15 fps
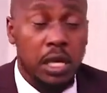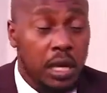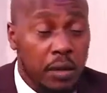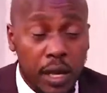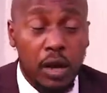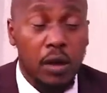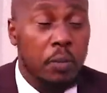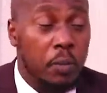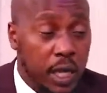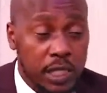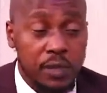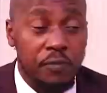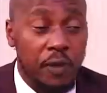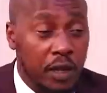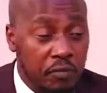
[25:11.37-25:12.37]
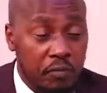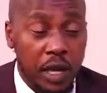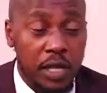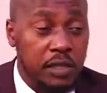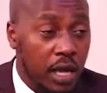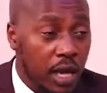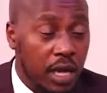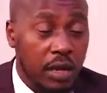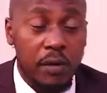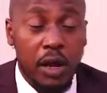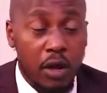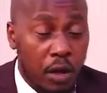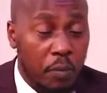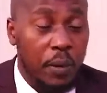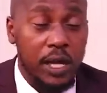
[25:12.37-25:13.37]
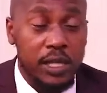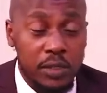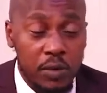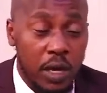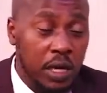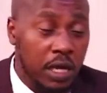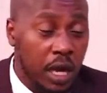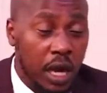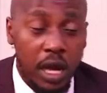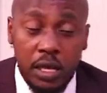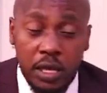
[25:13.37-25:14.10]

They never go past 5 months. Never go past 1 year.